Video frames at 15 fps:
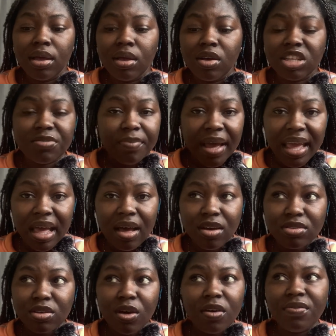Because my
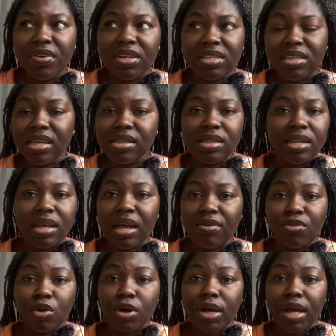house, all first years didn't
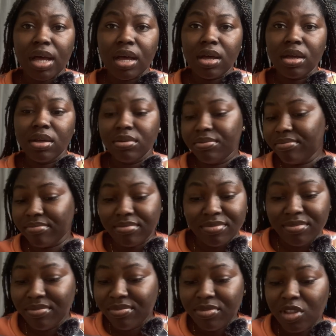have locker.
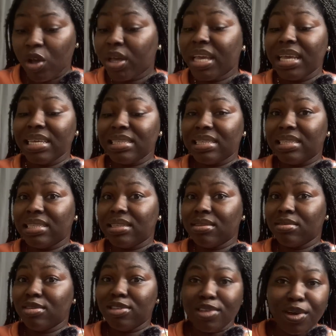Lockers,
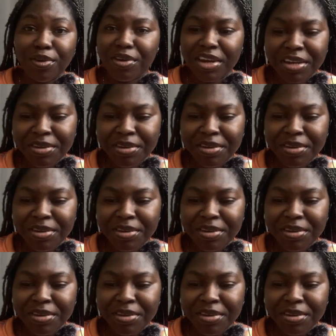sorry.